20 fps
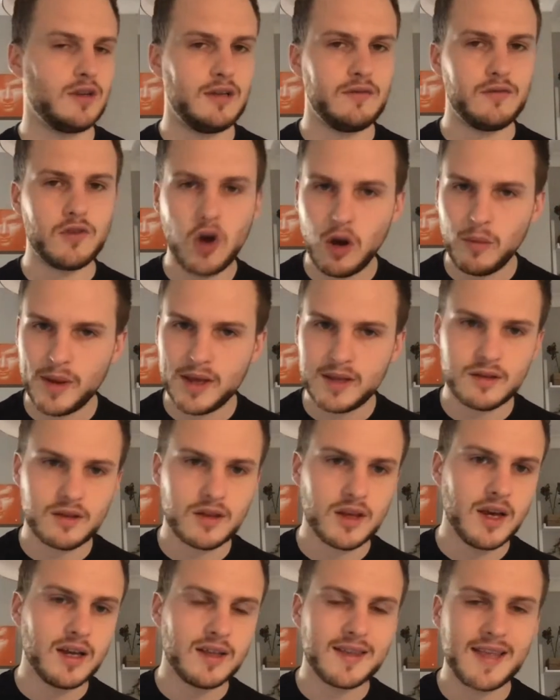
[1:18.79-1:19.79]
leave
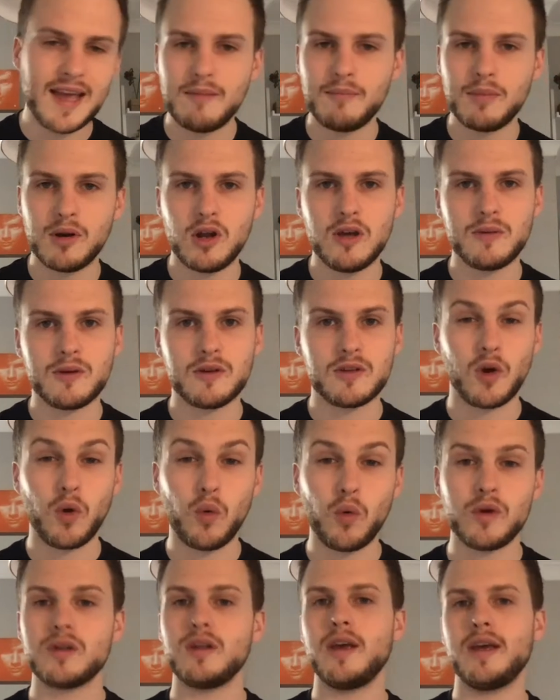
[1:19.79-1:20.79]
comments down below, because I
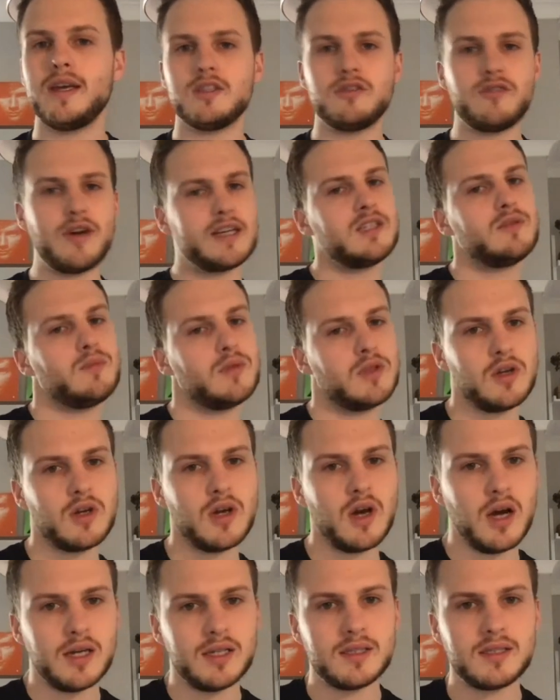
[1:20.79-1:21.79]
always like interacting with you
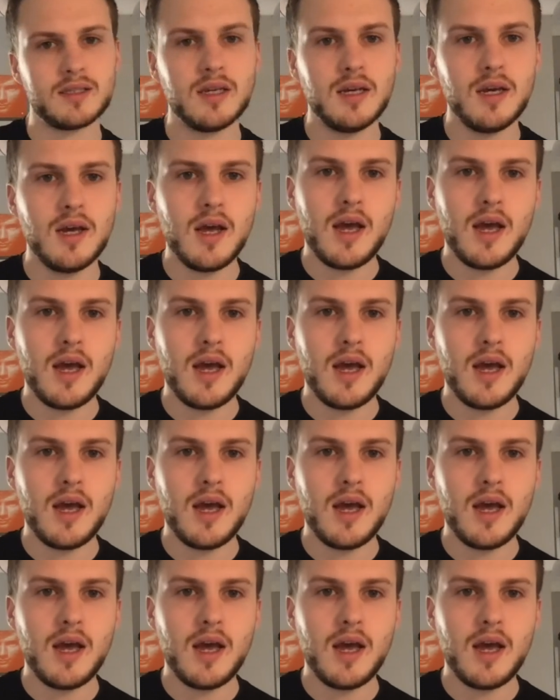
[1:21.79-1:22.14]
guys.